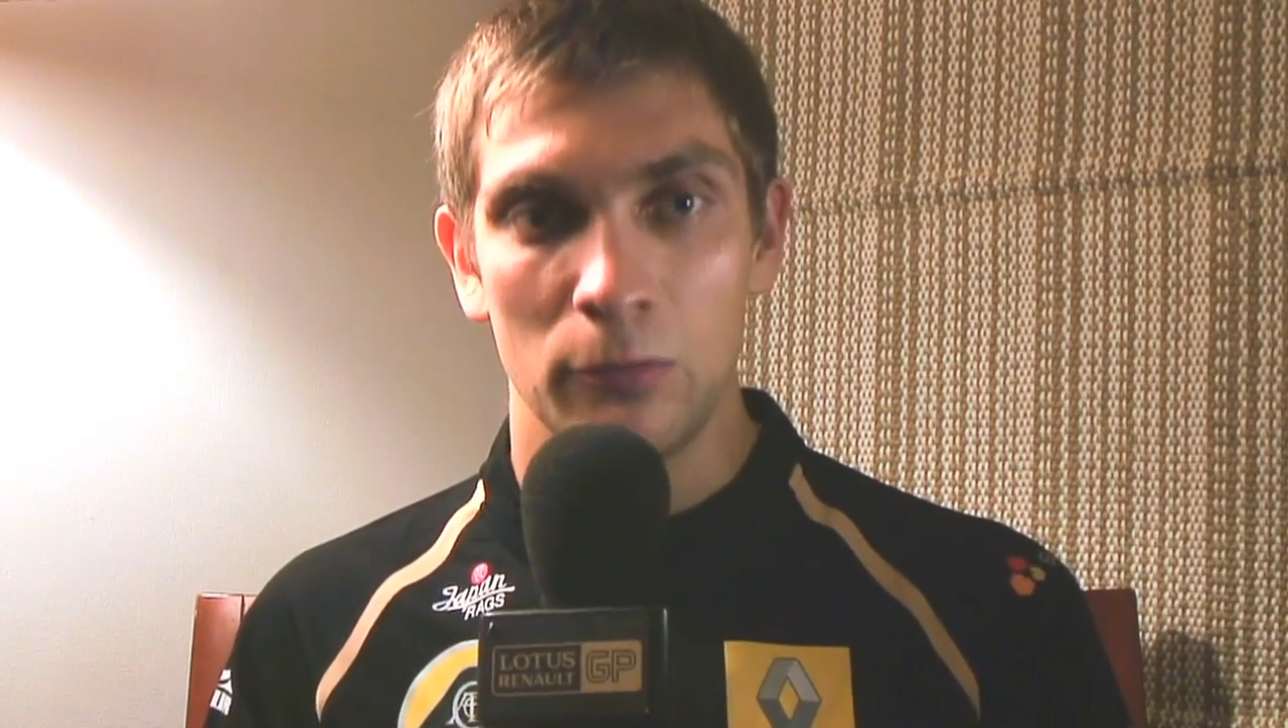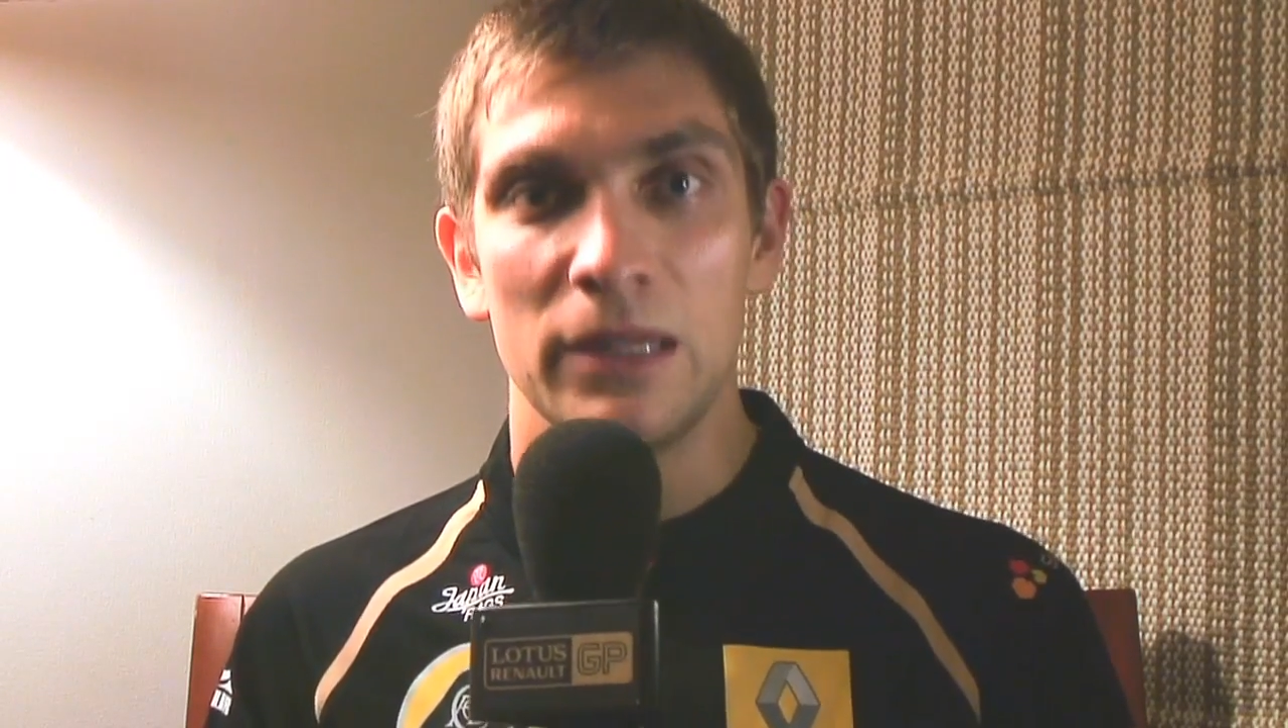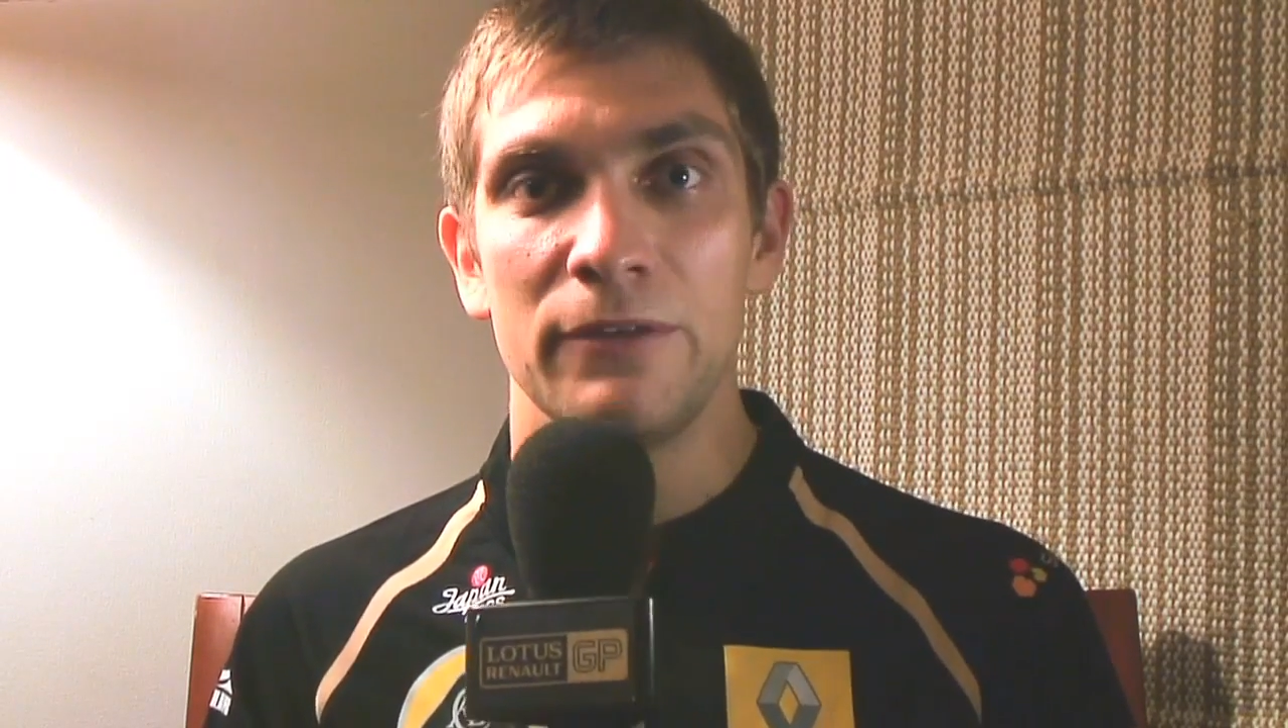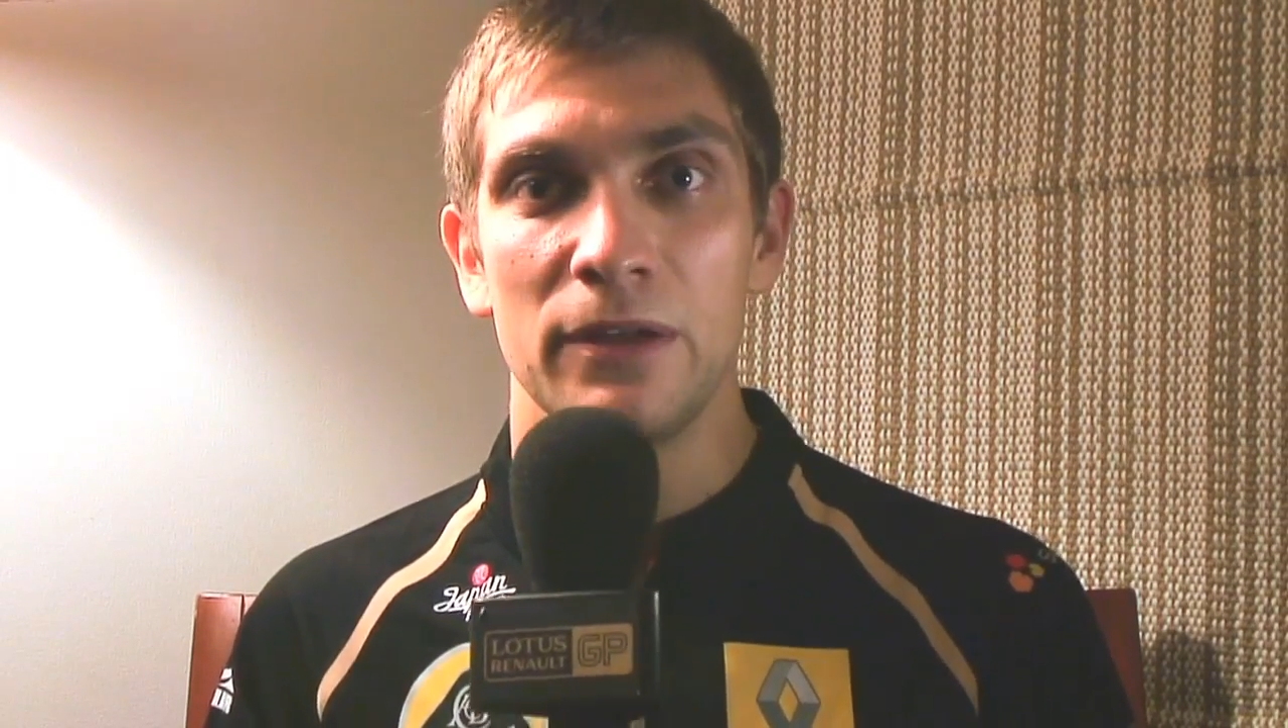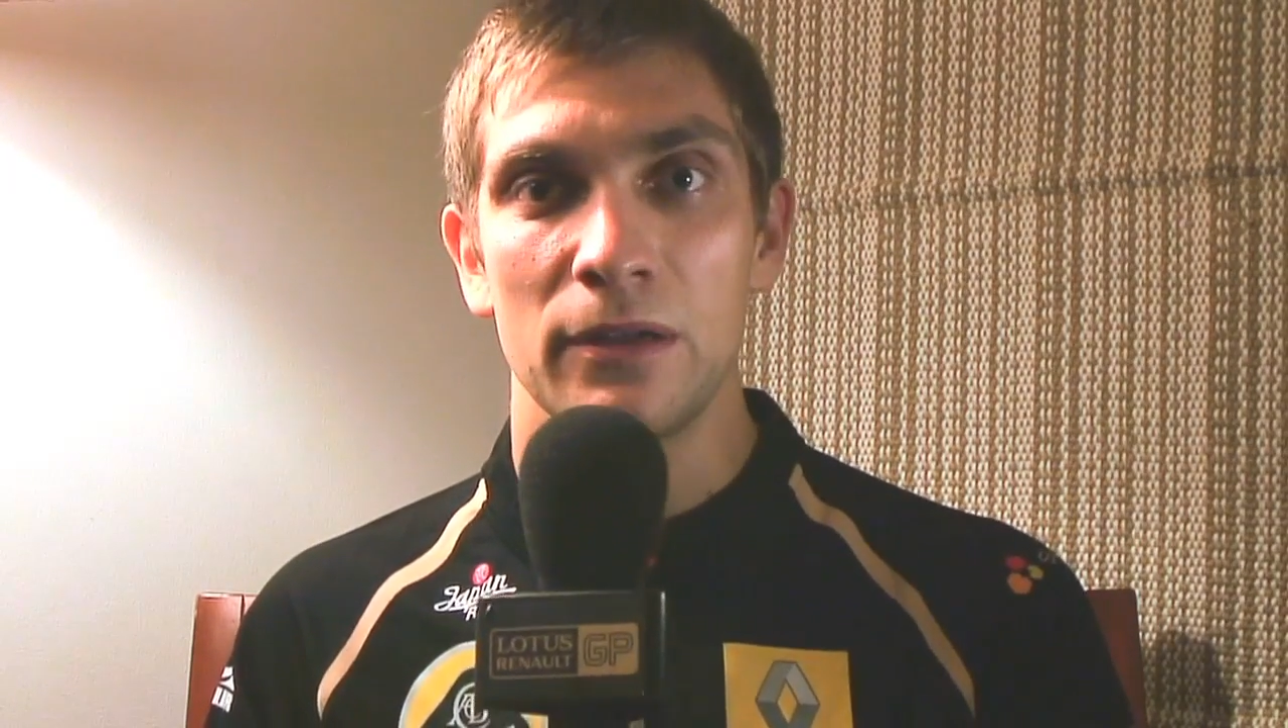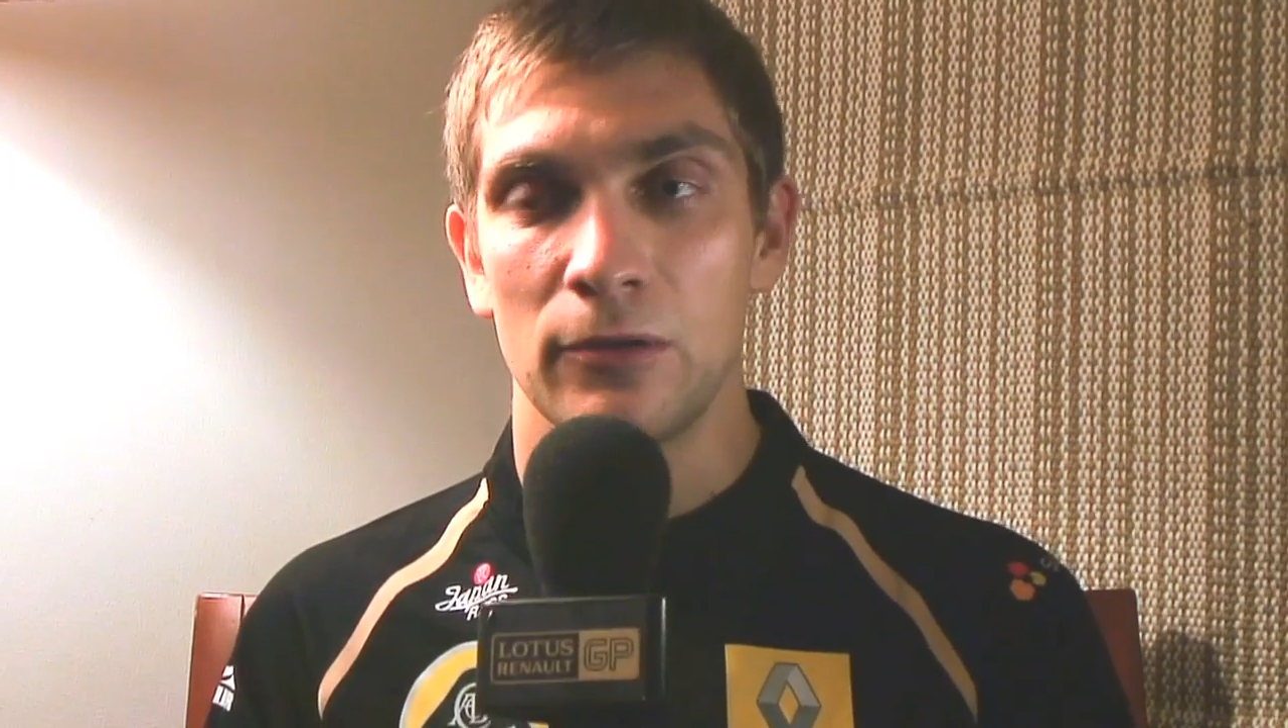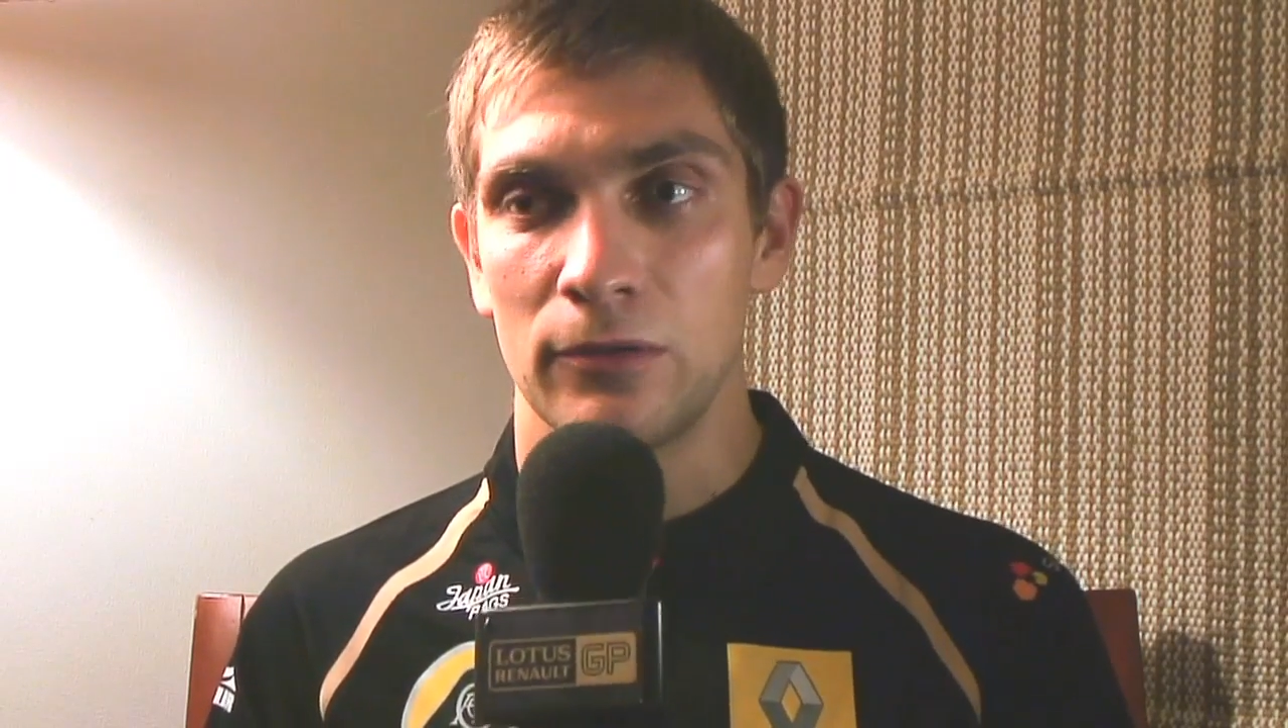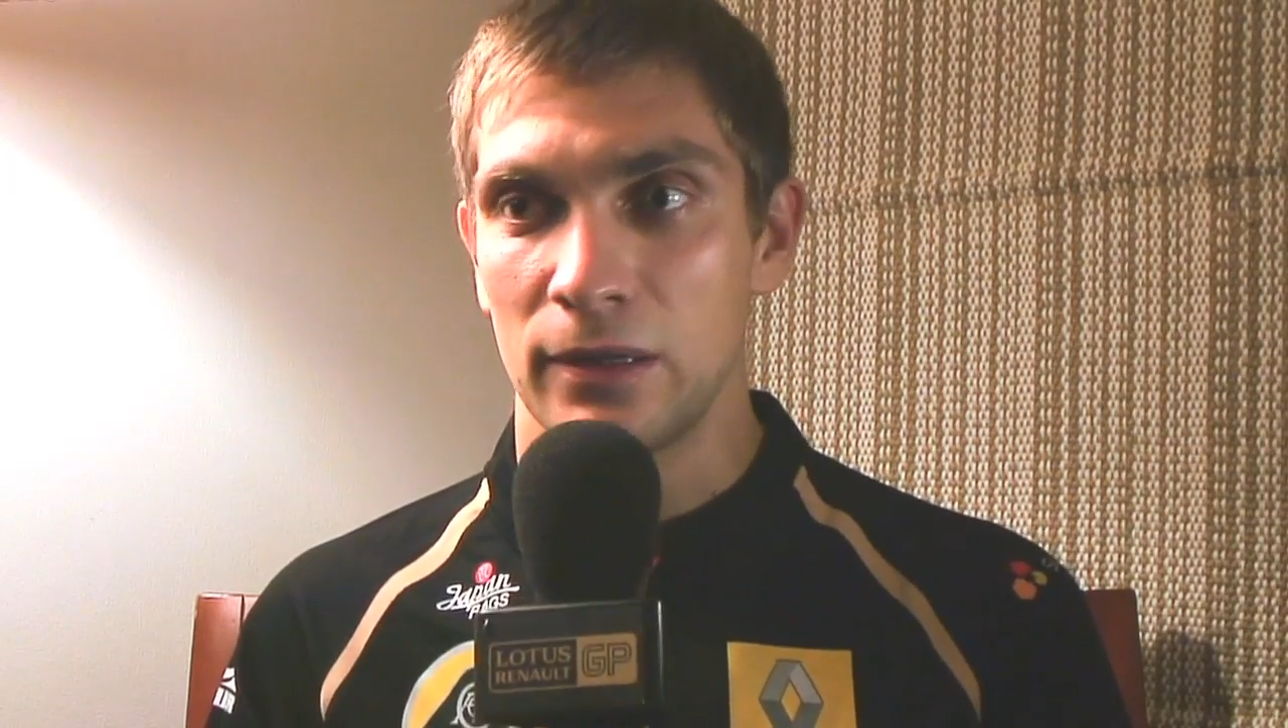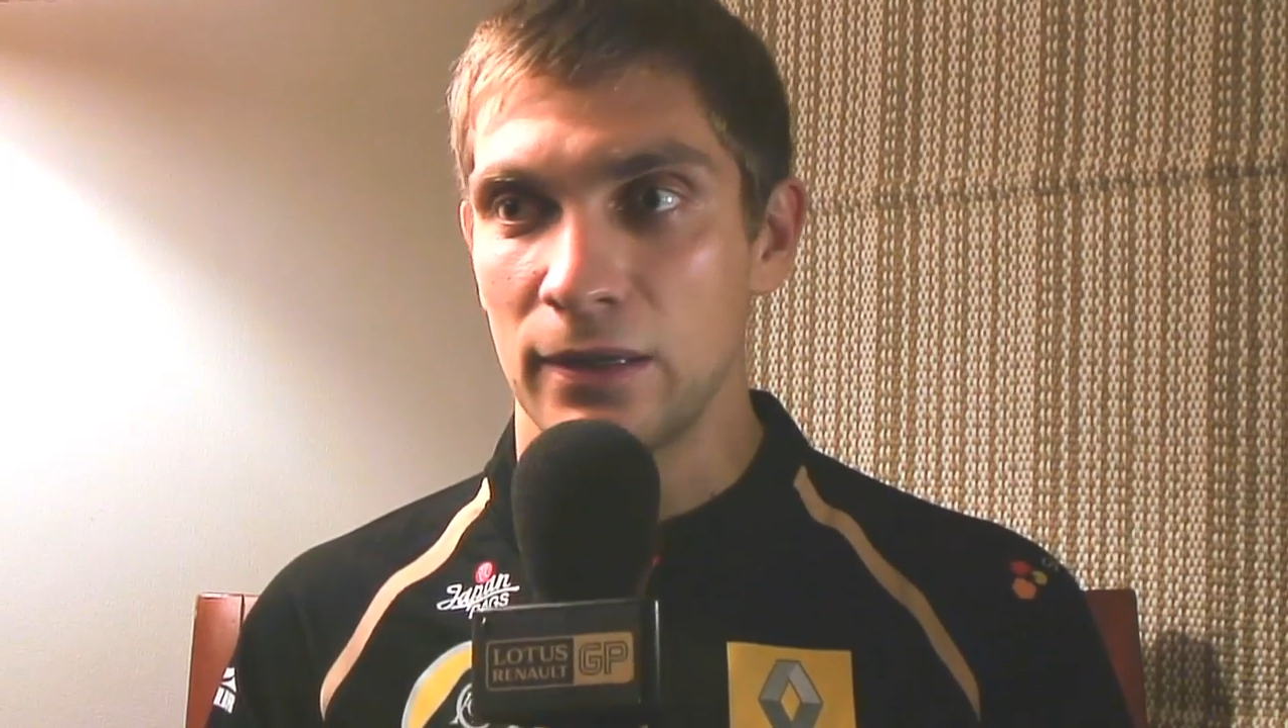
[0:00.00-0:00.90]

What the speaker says: living on